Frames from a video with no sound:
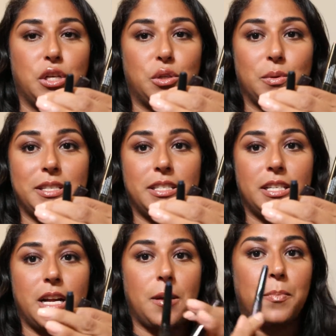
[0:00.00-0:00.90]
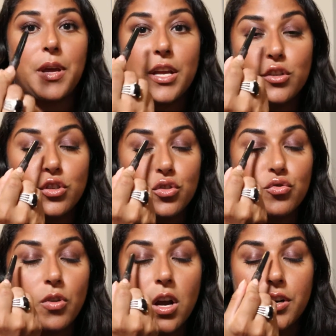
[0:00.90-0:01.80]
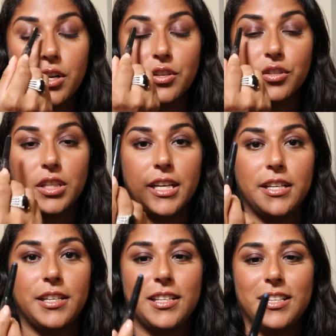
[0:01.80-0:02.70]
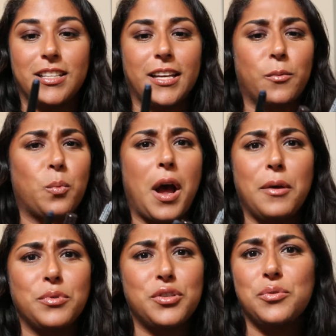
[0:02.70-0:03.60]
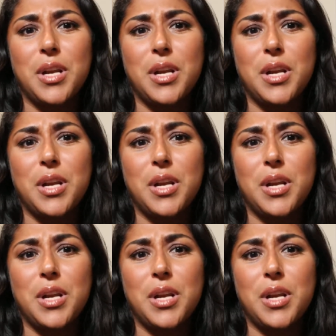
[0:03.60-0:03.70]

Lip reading: twist it up, and just draw it on your lid. Like, why would you